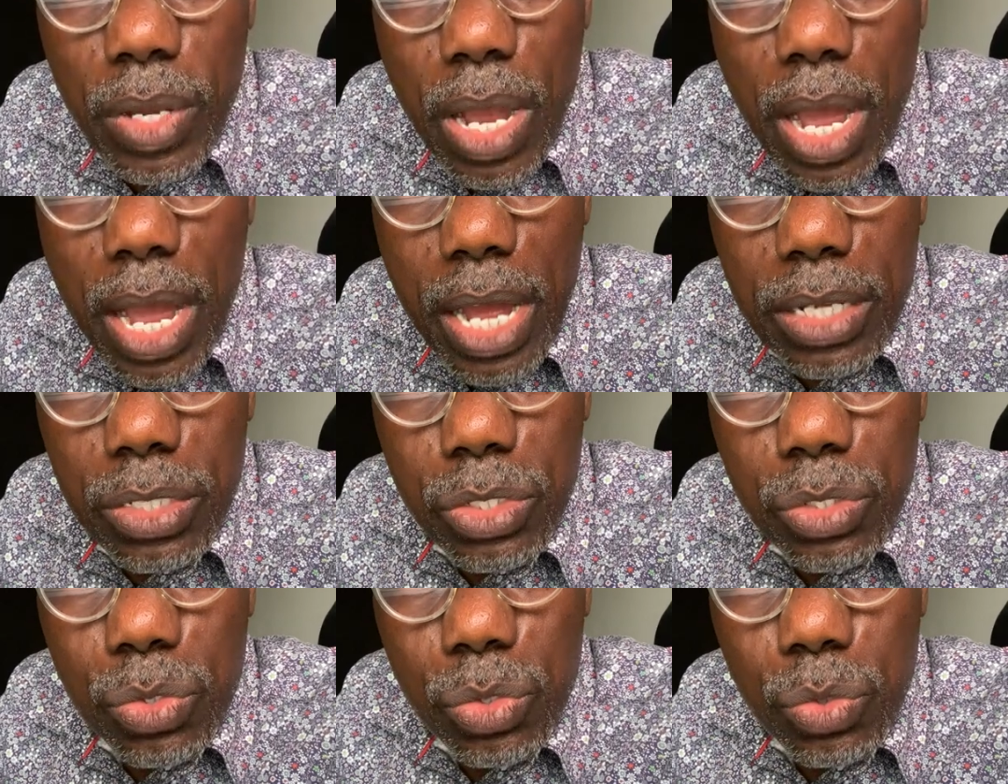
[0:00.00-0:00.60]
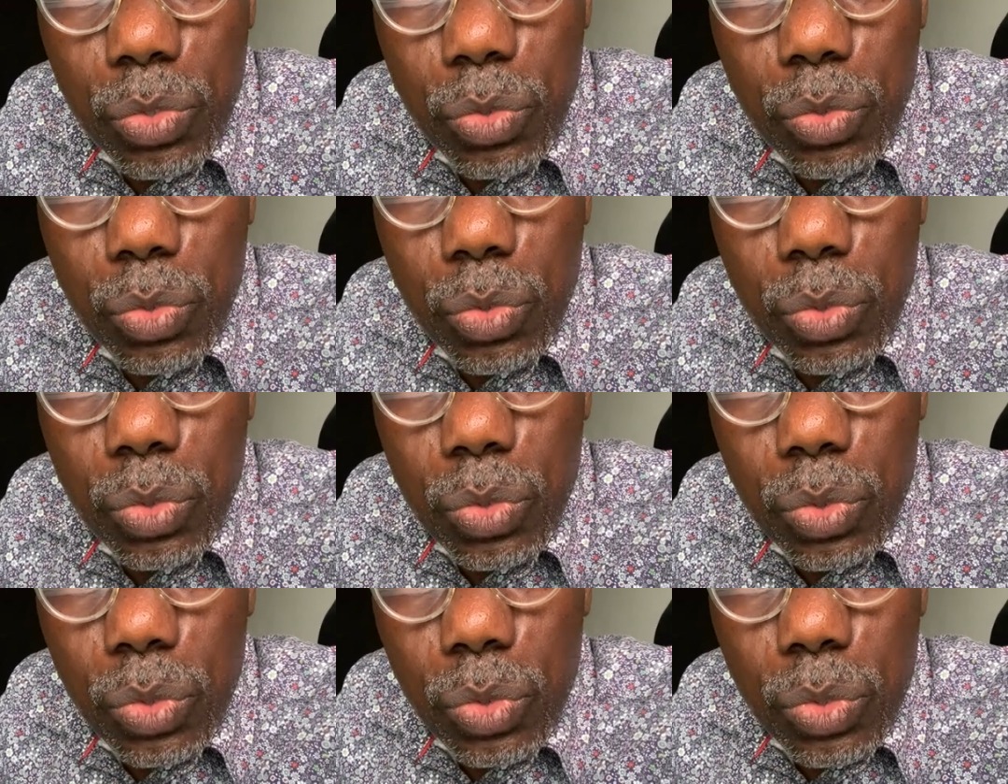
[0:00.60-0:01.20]
and to
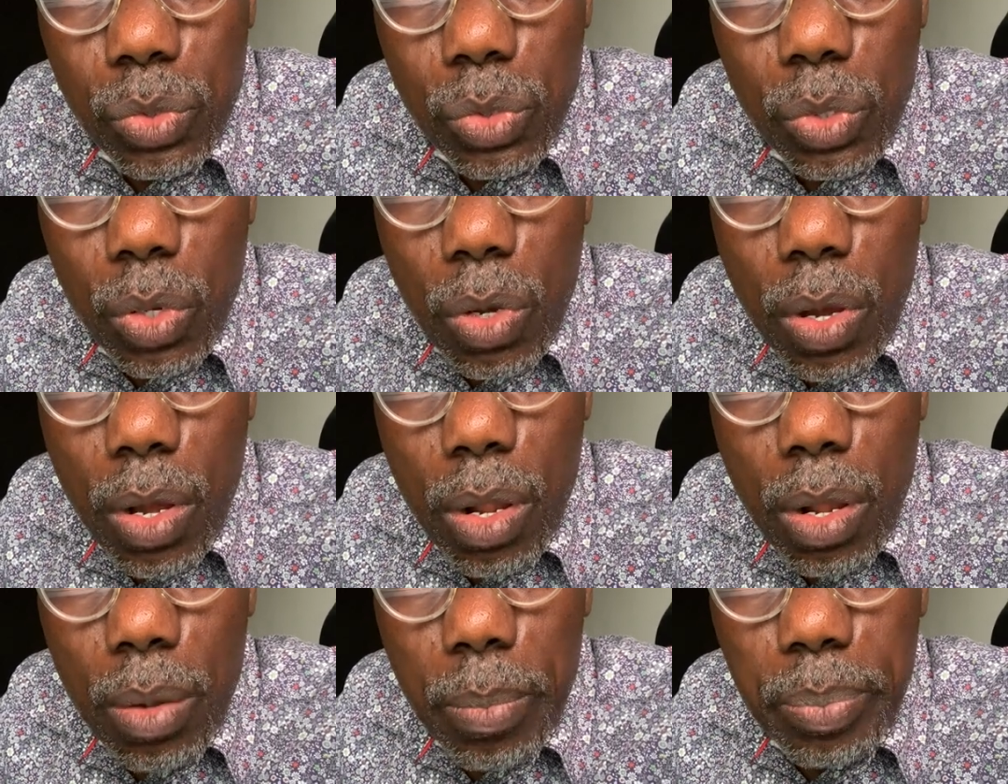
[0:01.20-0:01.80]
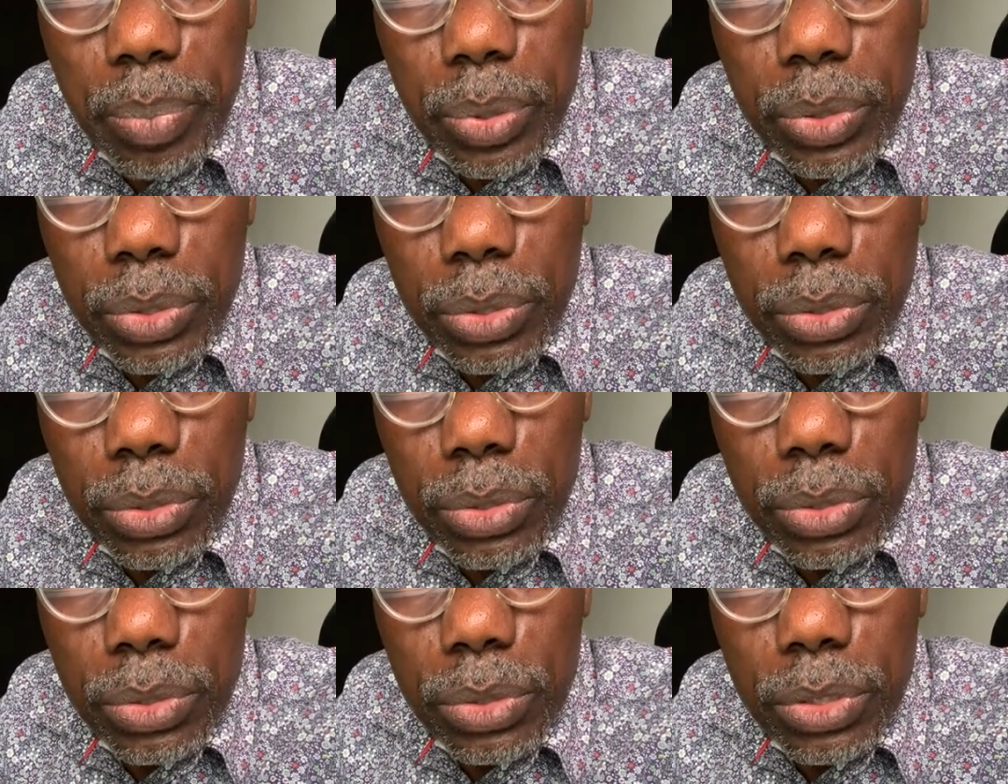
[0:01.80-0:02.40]
help
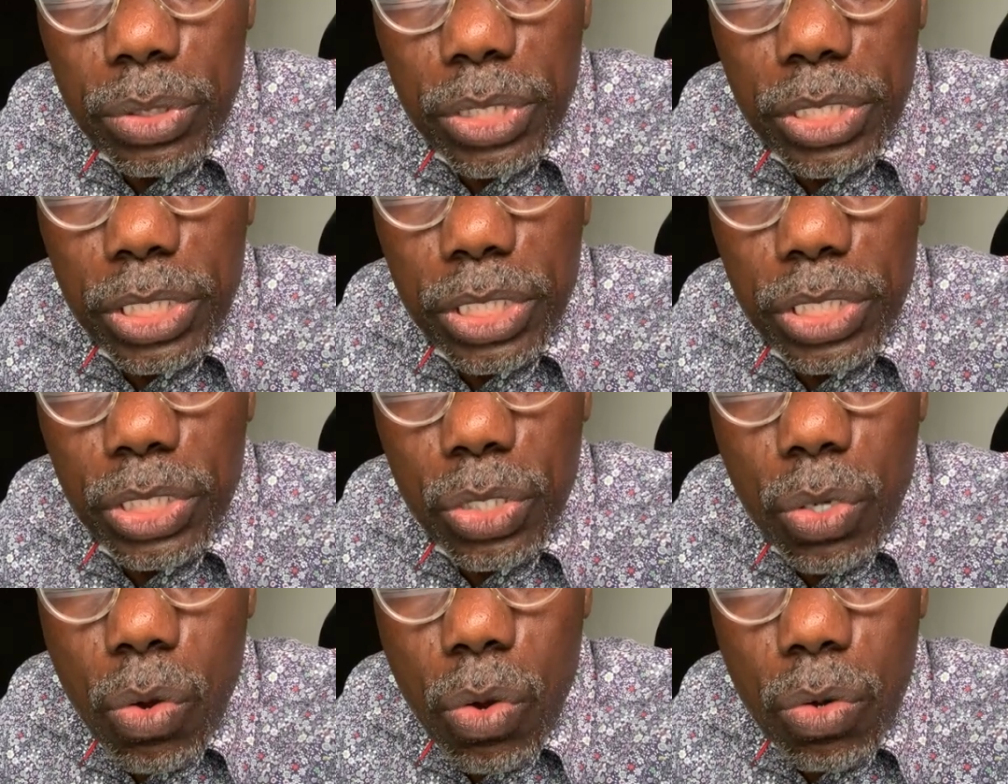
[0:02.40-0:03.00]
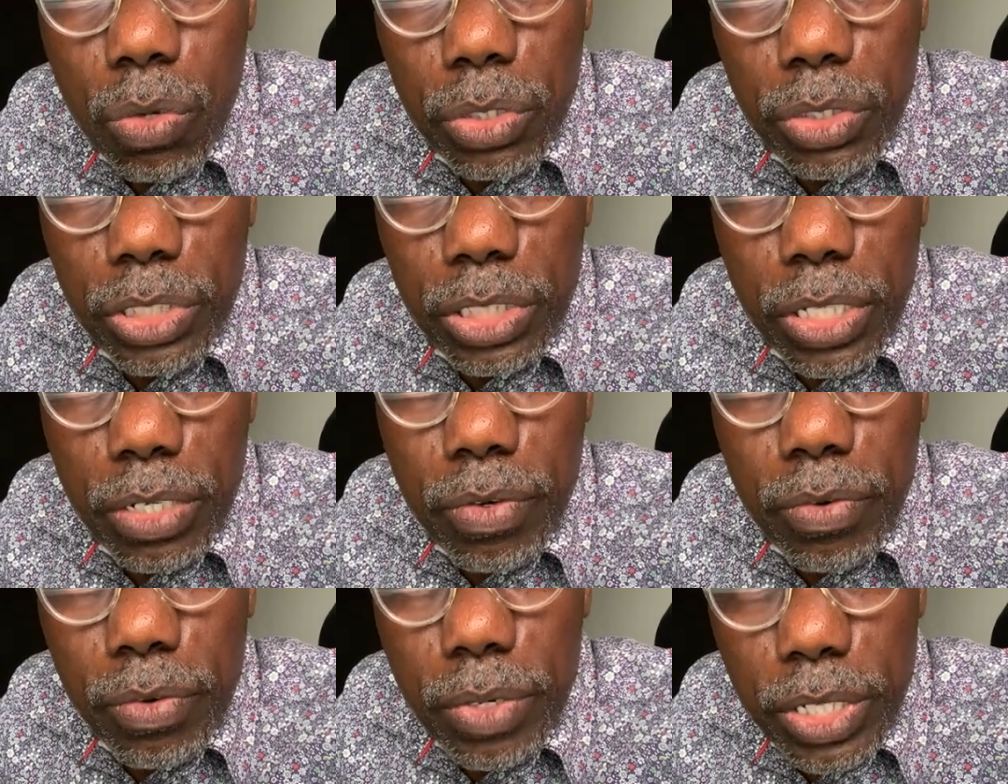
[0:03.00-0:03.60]
the young
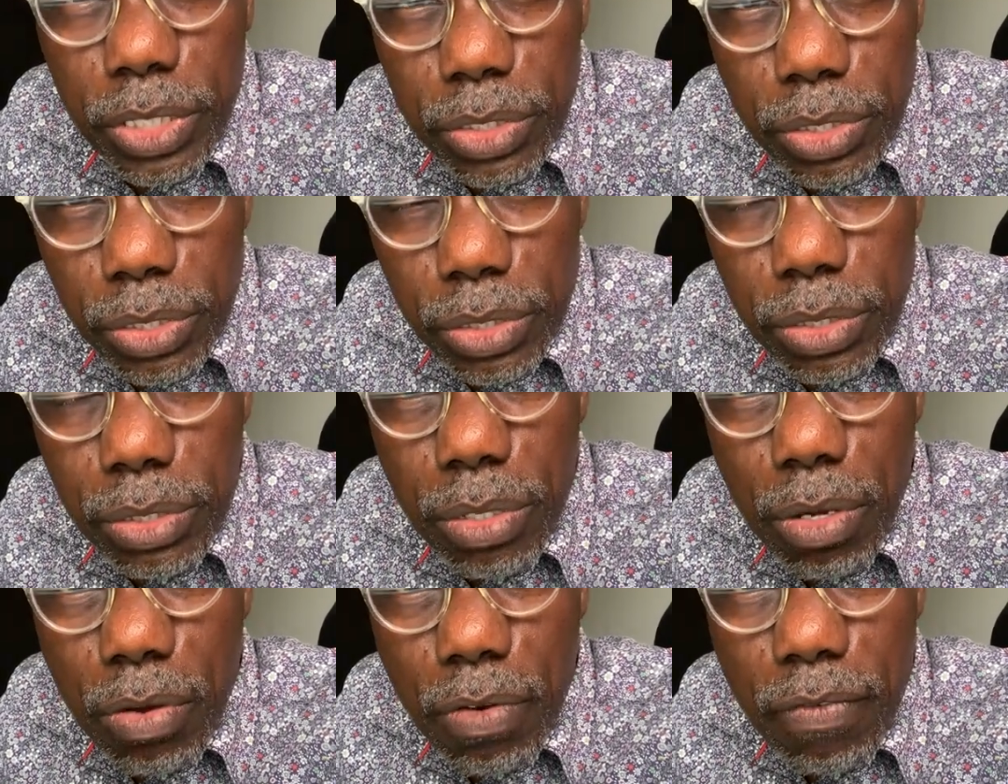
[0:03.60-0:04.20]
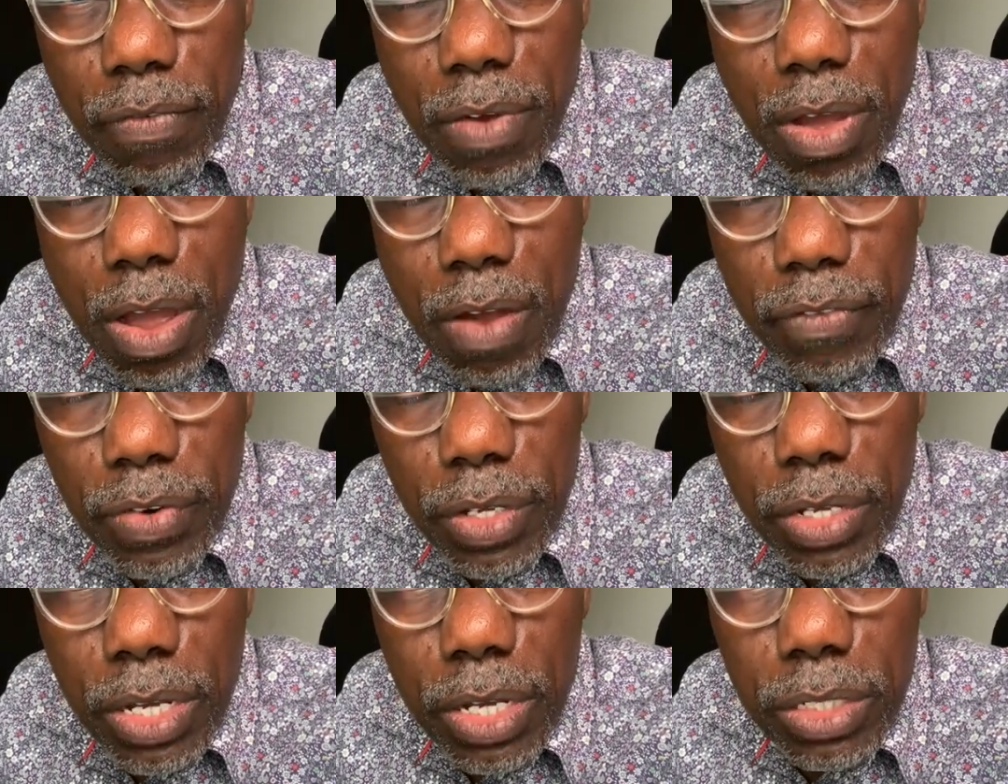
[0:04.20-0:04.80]
generation of
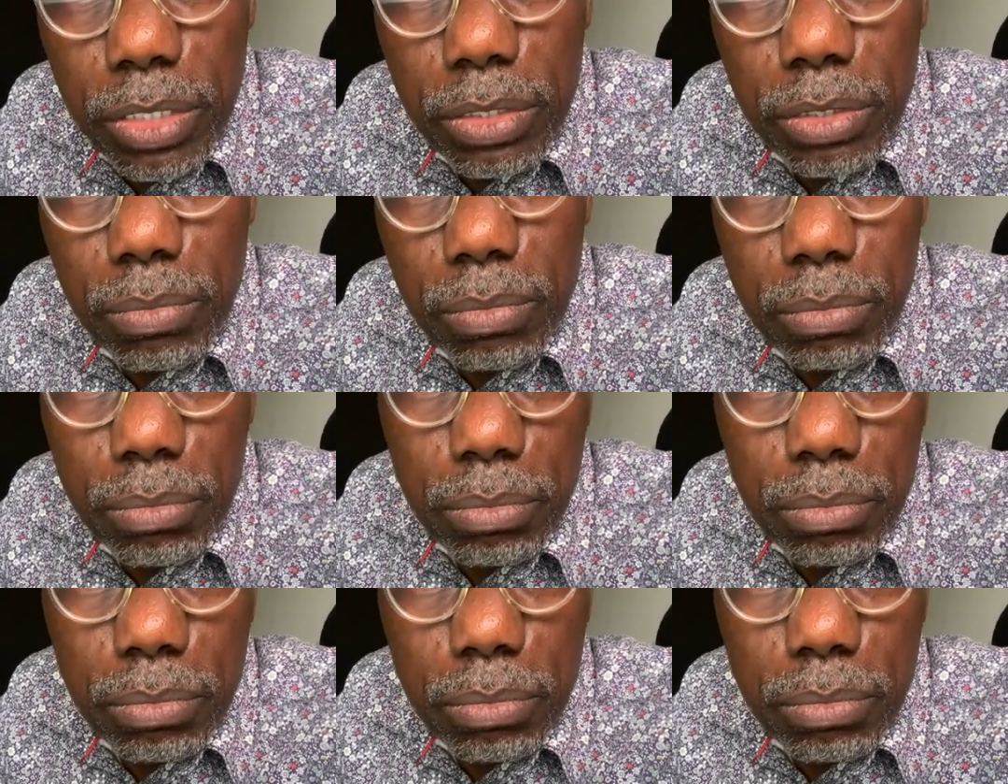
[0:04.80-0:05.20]
African